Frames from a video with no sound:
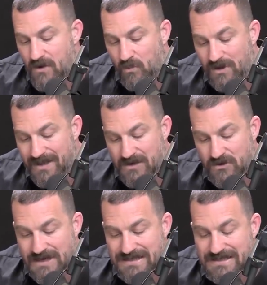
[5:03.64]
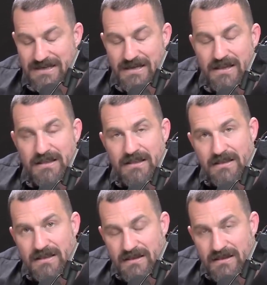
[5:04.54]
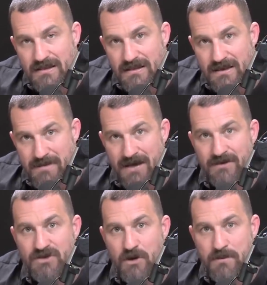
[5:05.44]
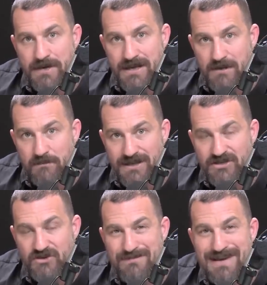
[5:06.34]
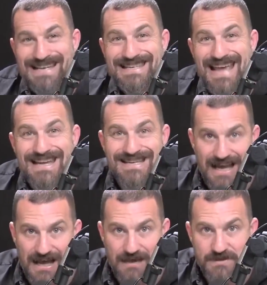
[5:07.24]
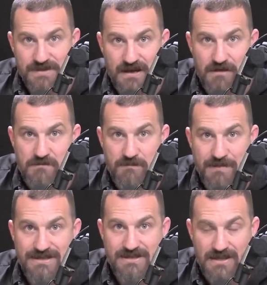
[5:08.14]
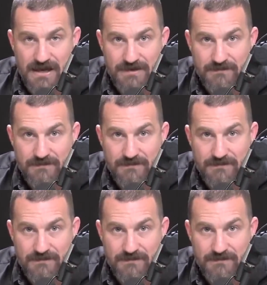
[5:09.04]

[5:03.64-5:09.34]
will increase the amount of dopamine in the bloodstream 10 times above baseline.